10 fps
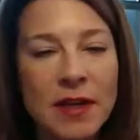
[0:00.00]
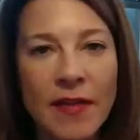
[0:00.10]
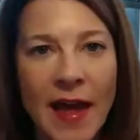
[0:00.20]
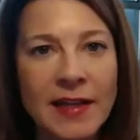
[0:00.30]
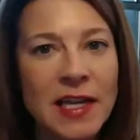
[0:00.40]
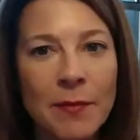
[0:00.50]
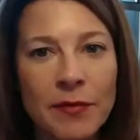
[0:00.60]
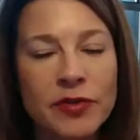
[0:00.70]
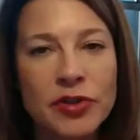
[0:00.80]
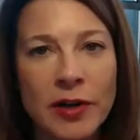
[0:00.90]
in that type
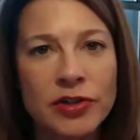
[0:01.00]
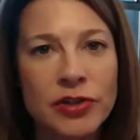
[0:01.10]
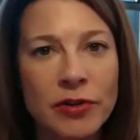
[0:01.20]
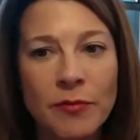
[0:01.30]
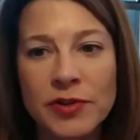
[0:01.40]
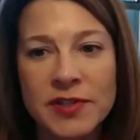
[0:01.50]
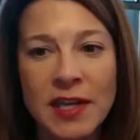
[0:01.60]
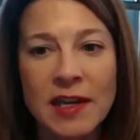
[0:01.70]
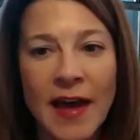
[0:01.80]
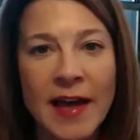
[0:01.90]
of structure. We're
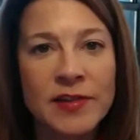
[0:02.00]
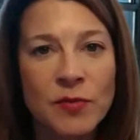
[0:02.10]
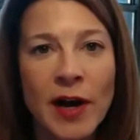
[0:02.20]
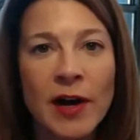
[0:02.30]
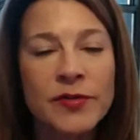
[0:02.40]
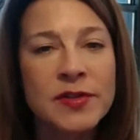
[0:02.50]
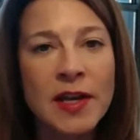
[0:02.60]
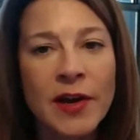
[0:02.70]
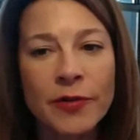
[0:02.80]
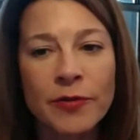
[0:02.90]
seeing that as well.
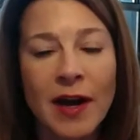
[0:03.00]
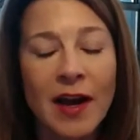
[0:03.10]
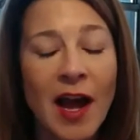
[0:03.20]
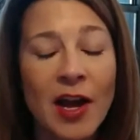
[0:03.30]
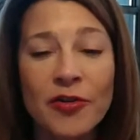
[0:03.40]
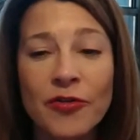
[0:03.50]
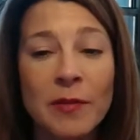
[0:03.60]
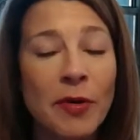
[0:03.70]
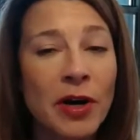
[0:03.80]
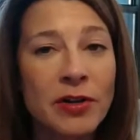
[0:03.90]
So I
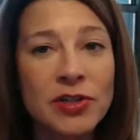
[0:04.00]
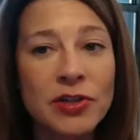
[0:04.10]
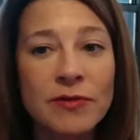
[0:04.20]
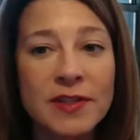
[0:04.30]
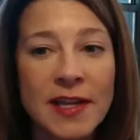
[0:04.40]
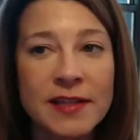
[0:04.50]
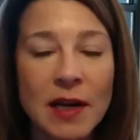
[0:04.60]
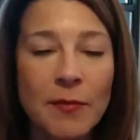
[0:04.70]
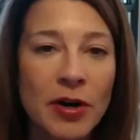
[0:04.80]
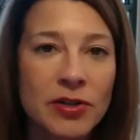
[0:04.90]
agree. Part 2, it sounds
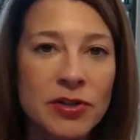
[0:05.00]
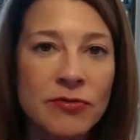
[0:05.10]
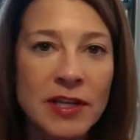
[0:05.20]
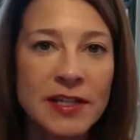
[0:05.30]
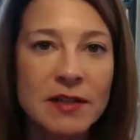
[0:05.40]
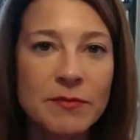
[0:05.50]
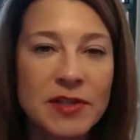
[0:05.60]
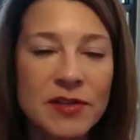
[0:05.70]
like part 2 needs to be.